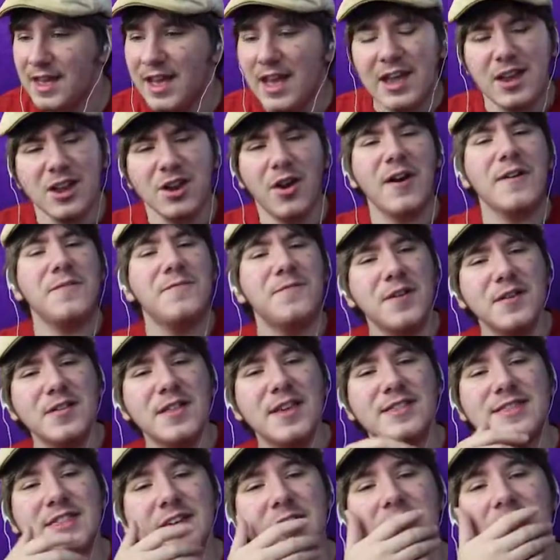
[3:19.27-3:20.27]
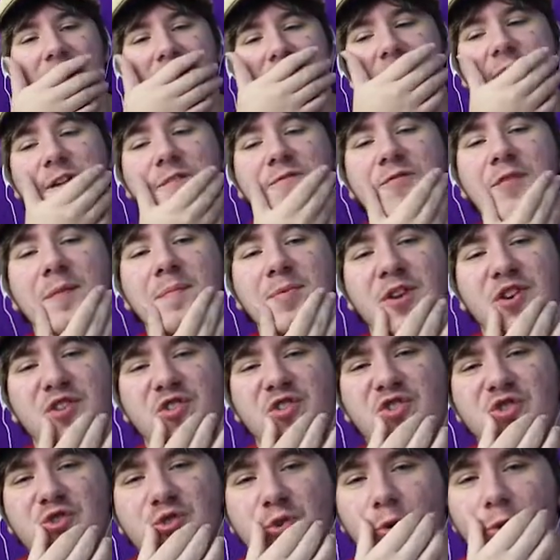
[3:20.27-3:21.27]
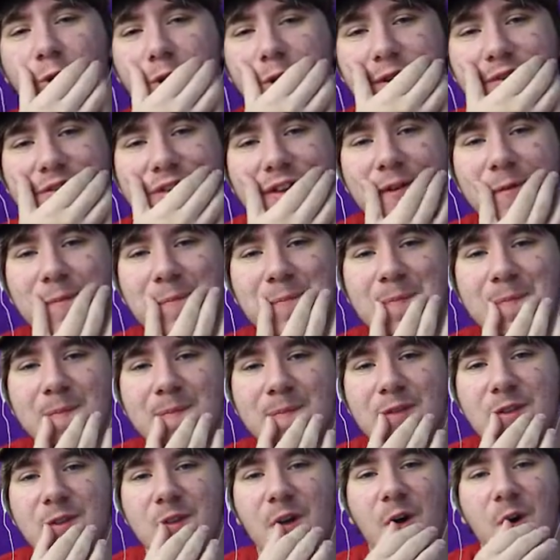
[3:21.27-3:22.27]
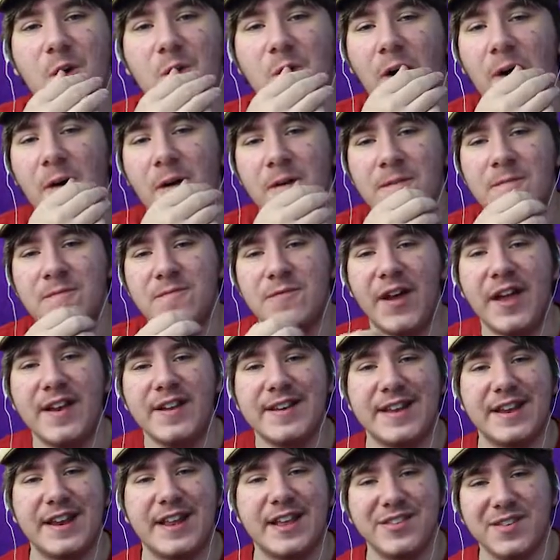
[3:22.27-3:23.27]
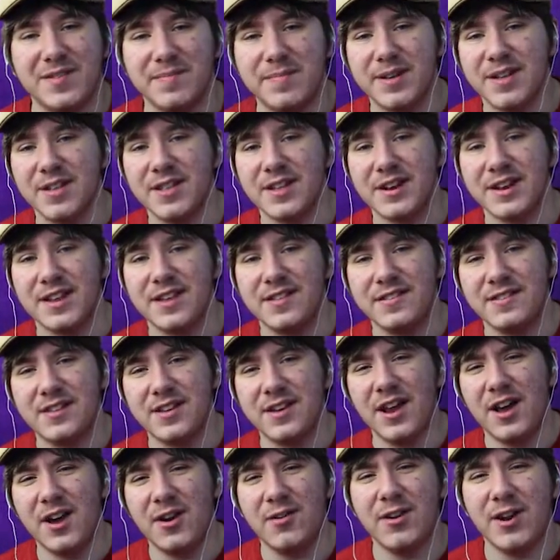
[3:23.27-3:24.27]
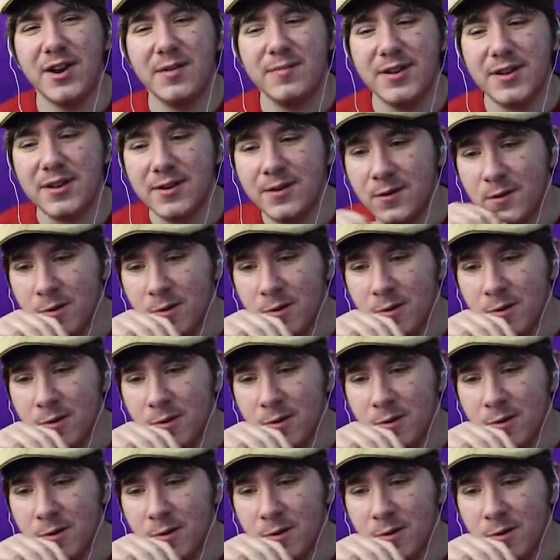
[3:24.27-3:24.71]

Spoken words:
You know, I feel like the kid from the short, you know, invented his abilities. You know what I mean?